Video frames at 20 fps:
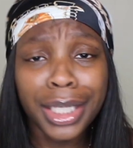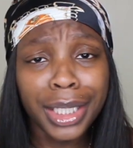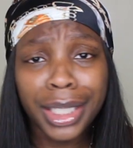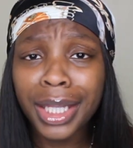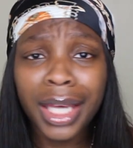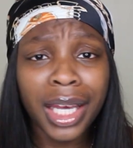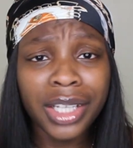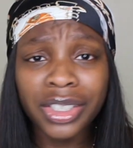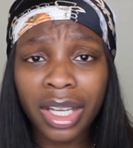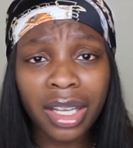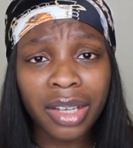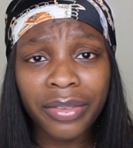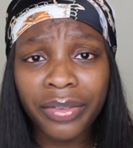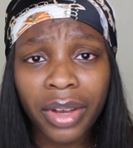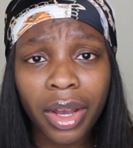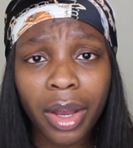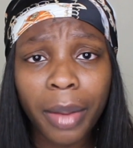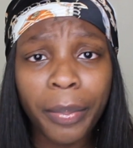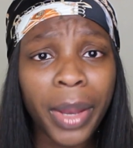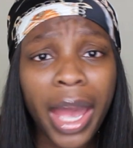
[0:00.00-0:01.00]
He ain't checking
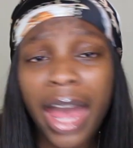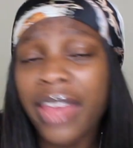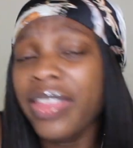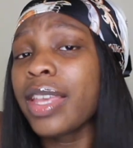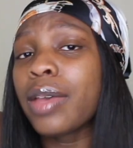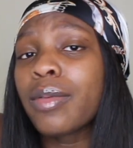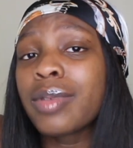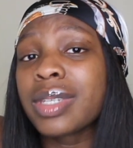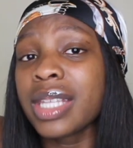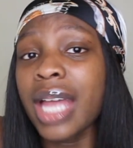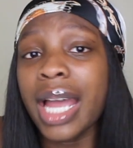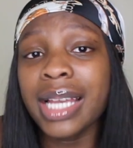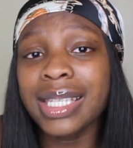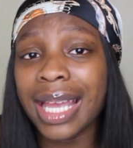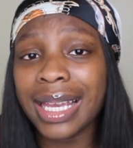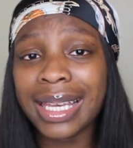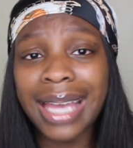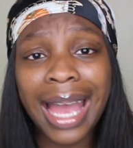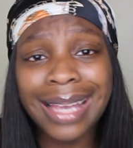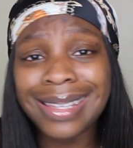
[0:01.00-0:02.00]
for her. But I think it was nice
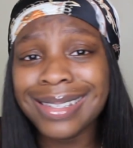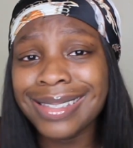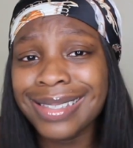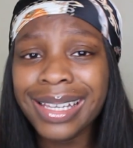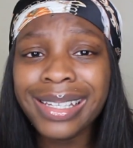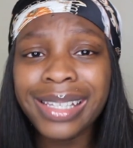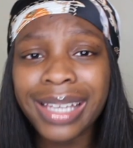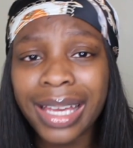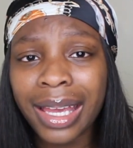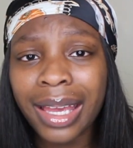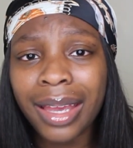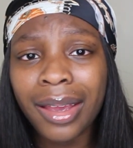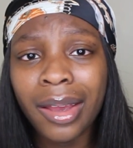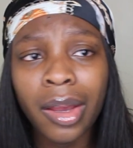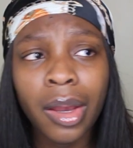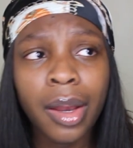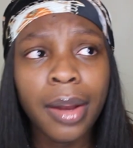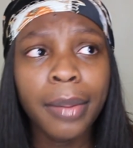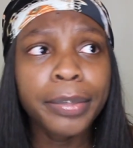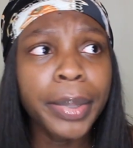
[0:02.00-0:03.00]
that Kaz did it.
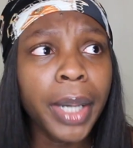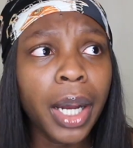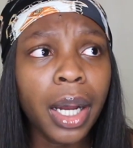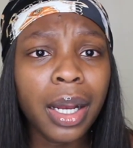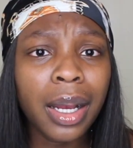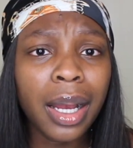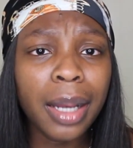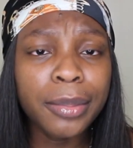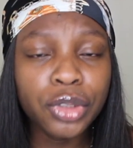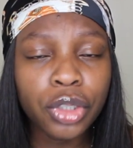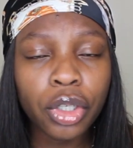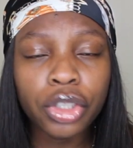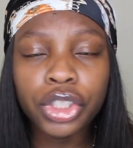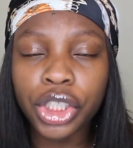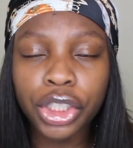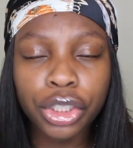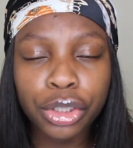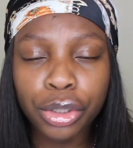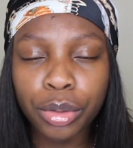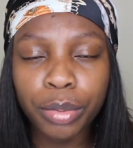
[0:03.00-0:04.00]
But I'm sure
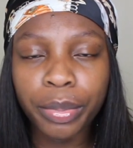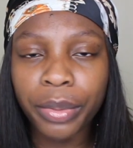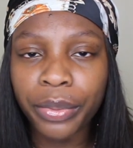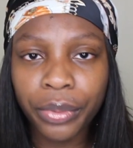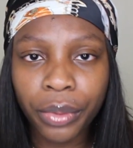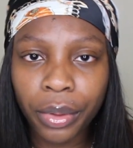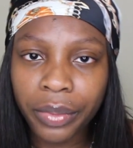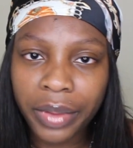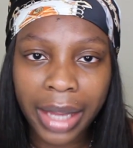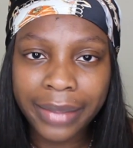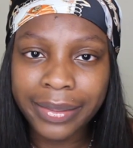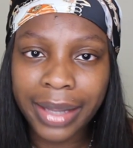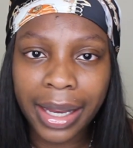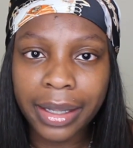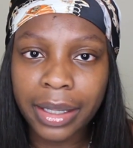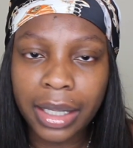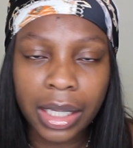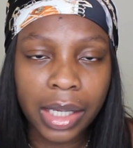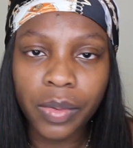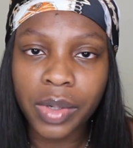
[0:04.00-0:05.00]
she knew before
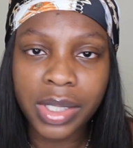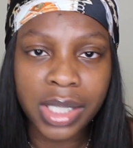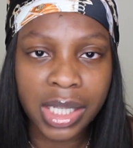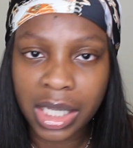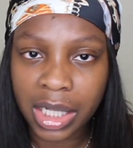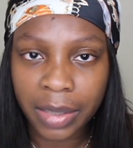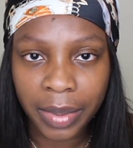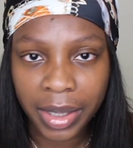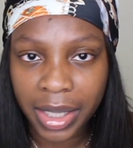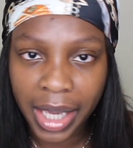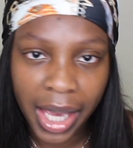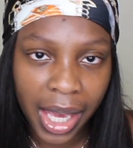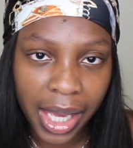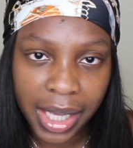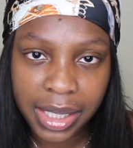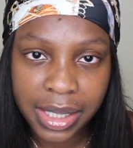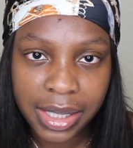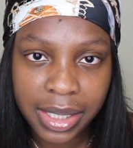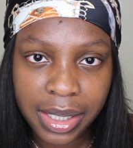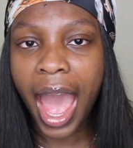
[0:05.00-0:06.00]
that it wasn't going to be the
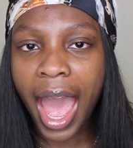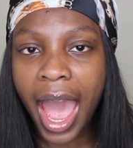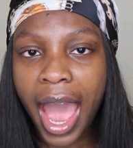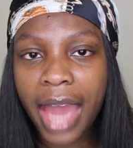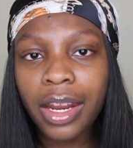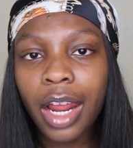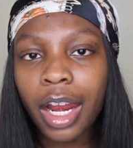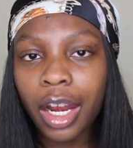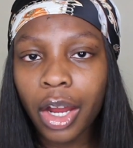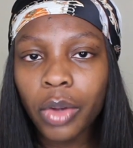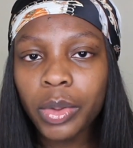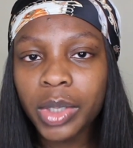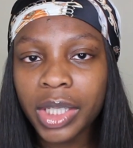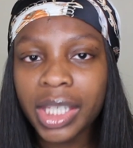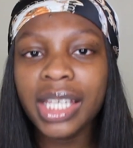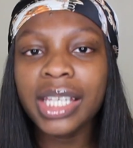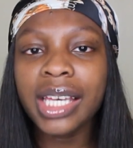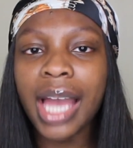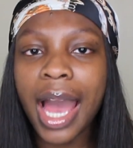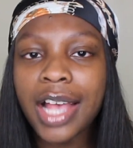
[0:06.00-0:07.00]
case. And
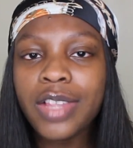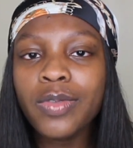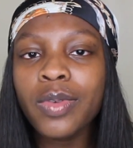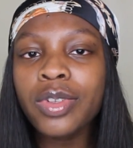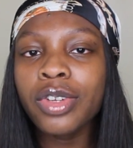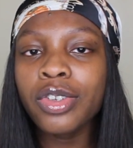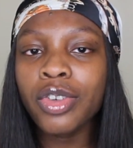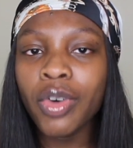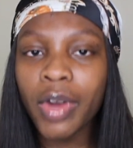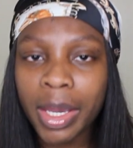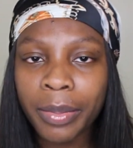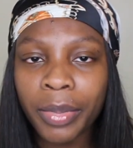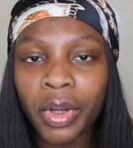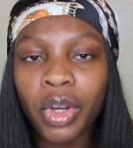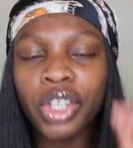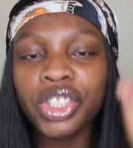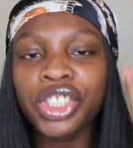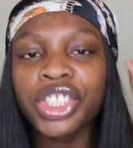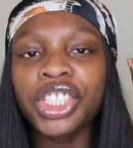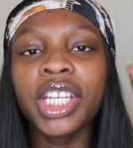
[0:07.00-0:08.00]
low-key, Kaz was annoying,
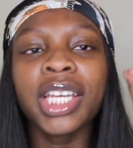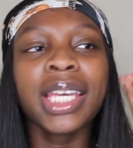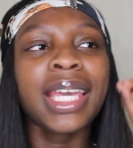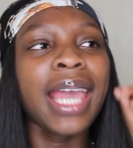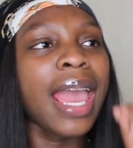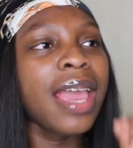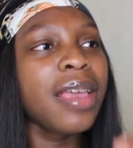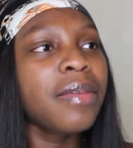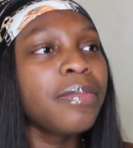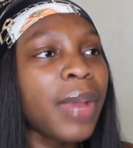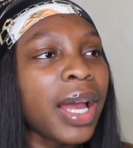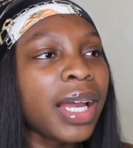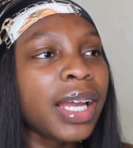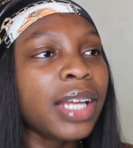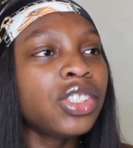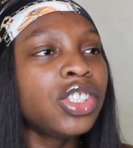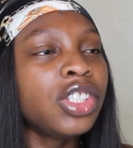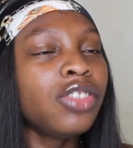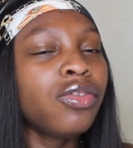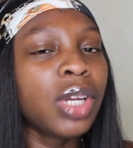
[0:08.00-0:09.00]
because she came
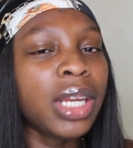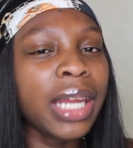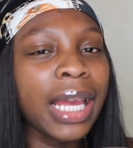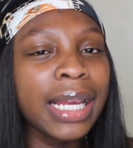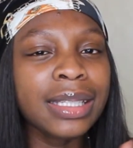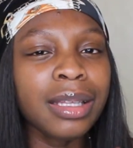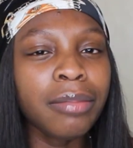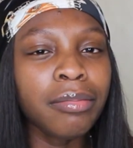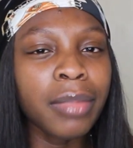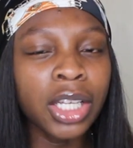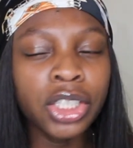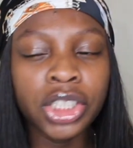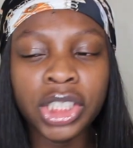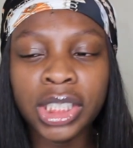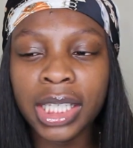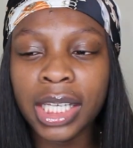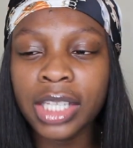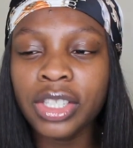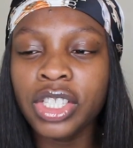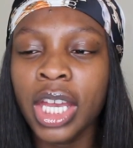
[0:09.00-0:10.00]
back and she relayed the
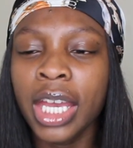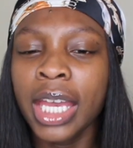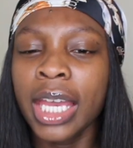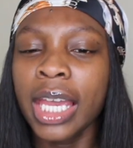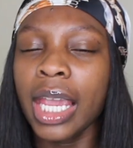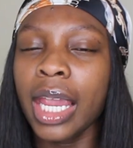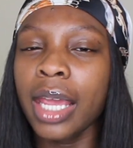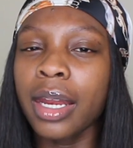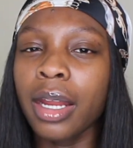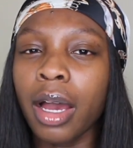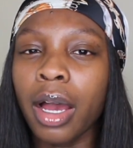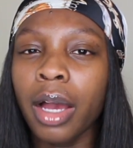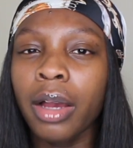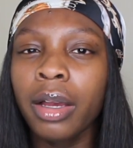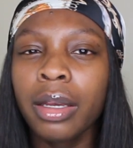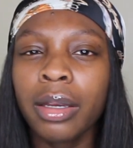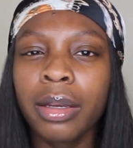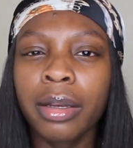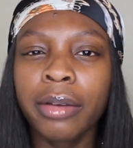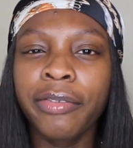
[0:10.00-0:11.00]
message in
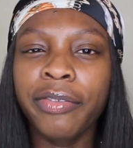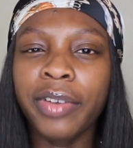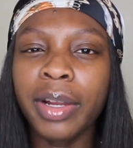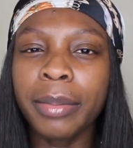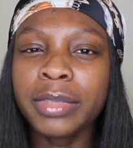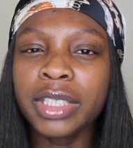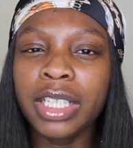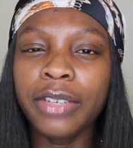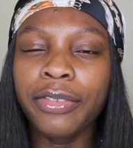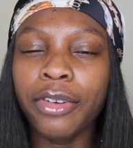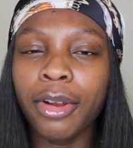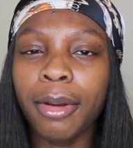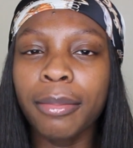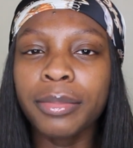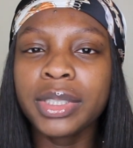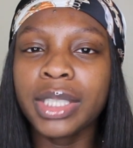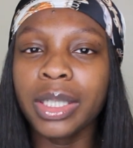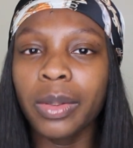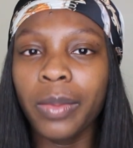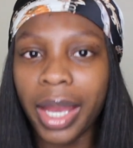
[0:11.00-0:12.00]
a
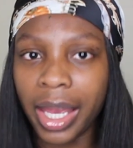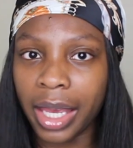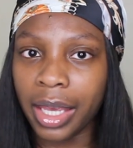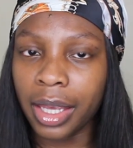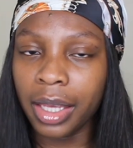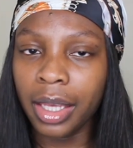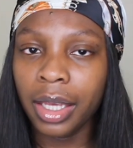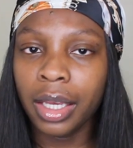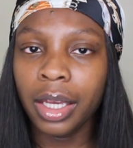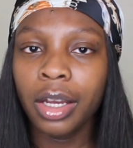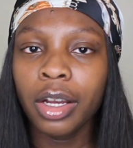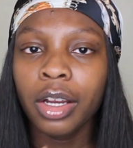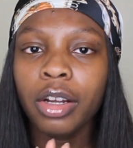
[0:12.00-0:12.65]
flimsy way.